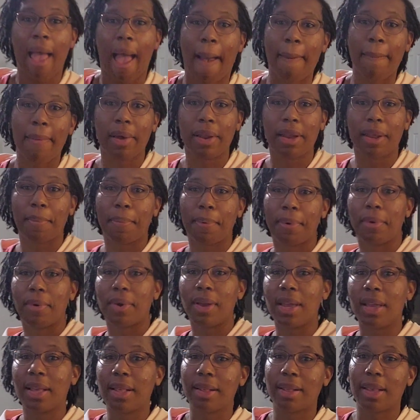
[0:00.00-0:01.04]
I'm going to
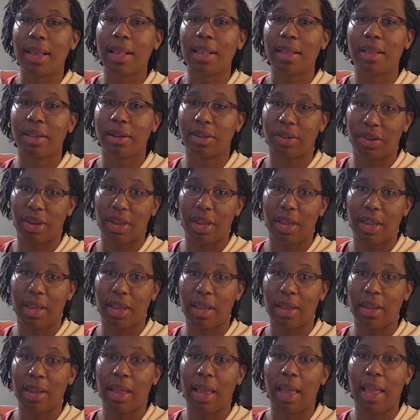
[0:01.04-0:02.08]
pre-season the
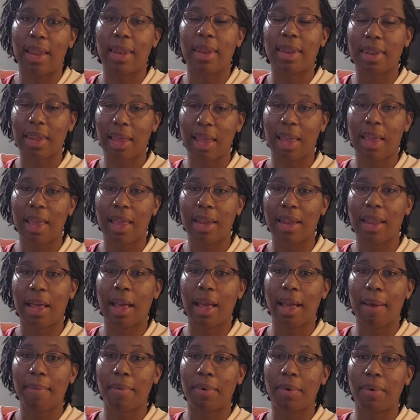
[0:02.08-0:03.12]
chicken, and then
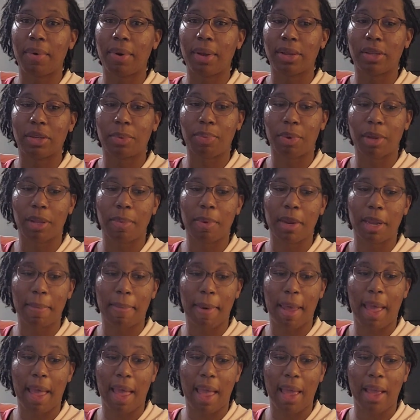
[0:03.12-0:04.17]
I'm going to put them in a
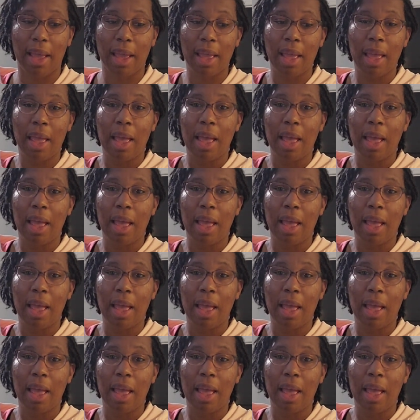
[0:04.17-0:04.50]
bag.